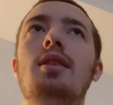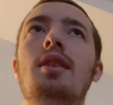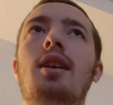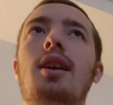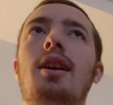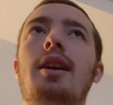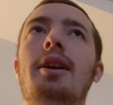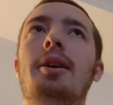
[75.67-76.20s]

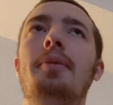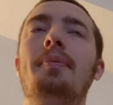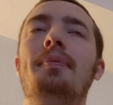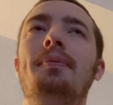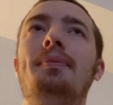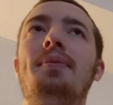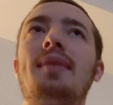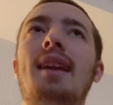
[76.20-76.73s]
um,
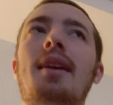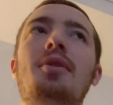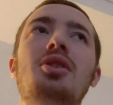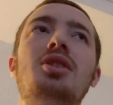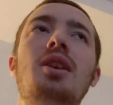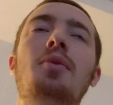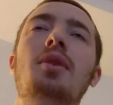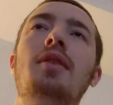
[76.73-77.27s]
I
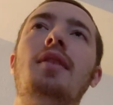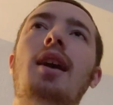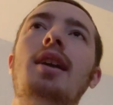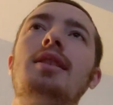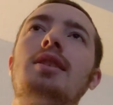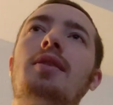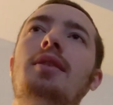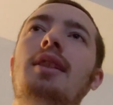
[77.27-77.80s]
wish they would have
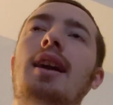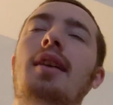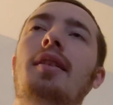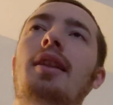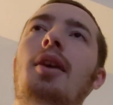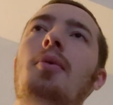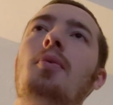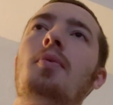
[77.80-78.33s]
gotten someone
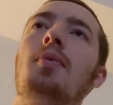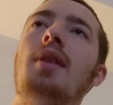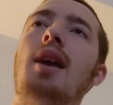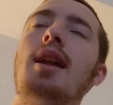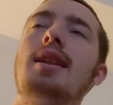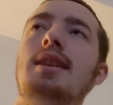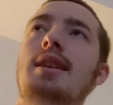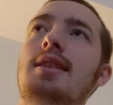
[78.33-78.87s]
that that
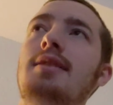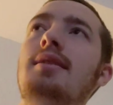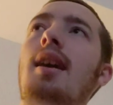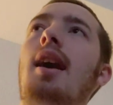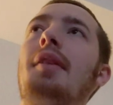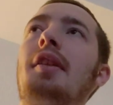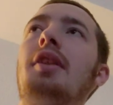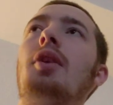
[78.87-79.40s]
that is
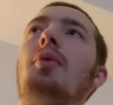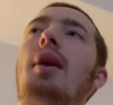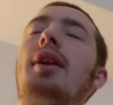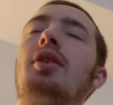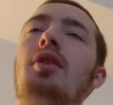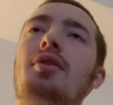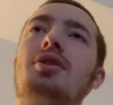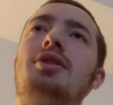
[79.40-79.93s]
not the
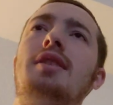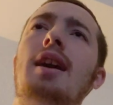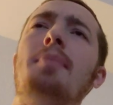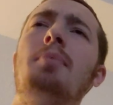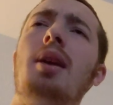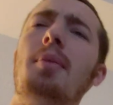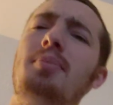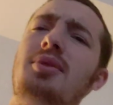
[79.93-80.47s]
director of
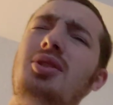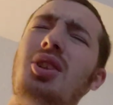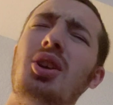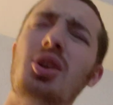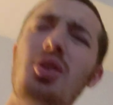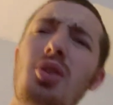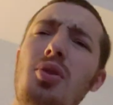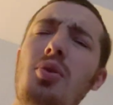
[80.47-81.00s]
Step Up
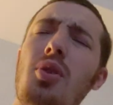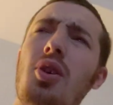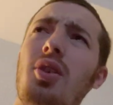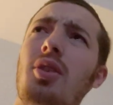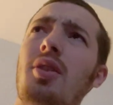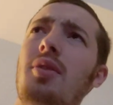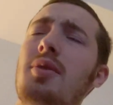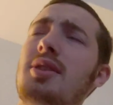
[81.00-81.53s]
Two
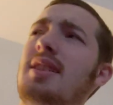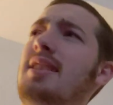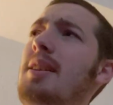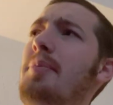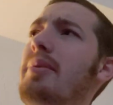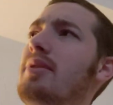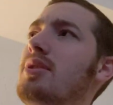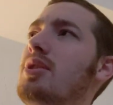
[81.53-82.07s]
or was it
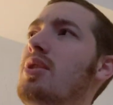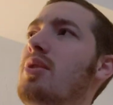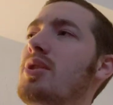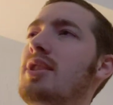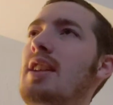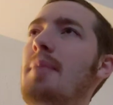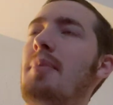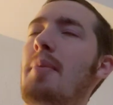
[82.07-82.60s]
Step Up Two or
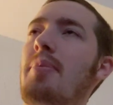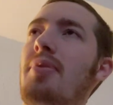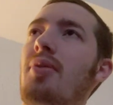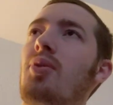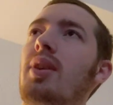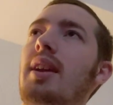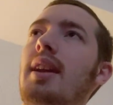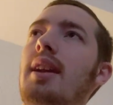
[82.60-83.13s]
Step Up
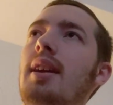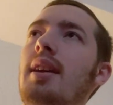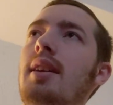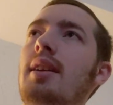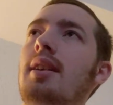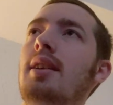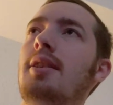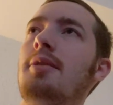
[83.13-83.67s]
Three?
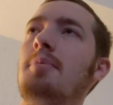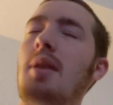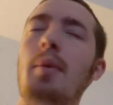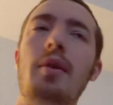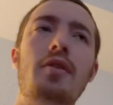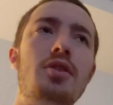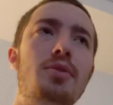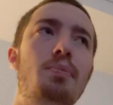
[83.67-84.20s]

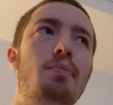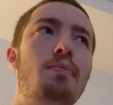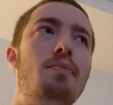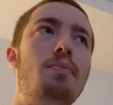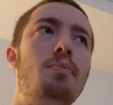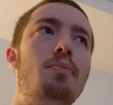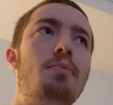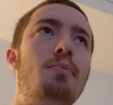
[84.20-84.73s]
Maybe it was
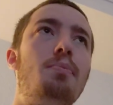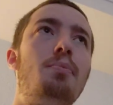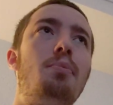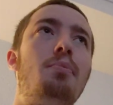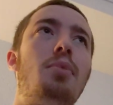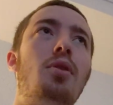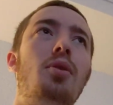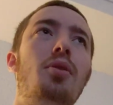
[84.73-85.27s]

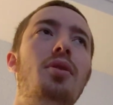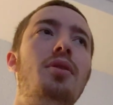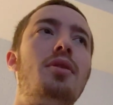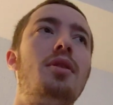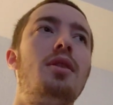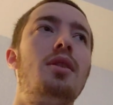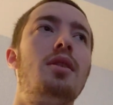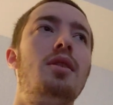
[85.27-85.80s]
both.
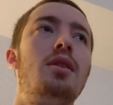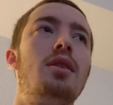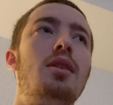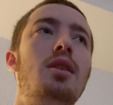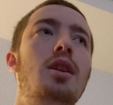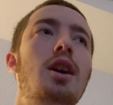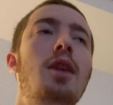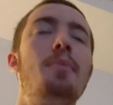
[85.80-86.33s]

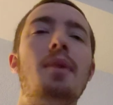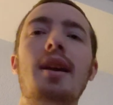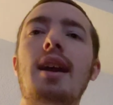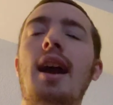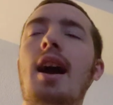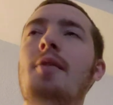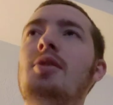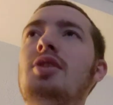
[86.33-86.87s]
But
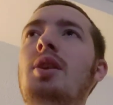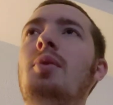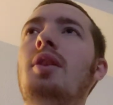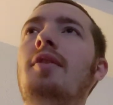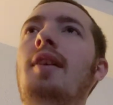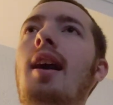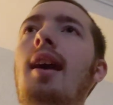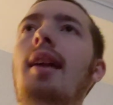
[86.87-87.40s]
yeah, I wish they would
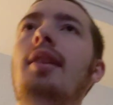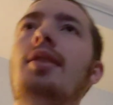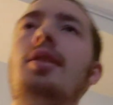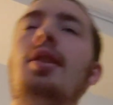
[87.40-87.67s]
have gotten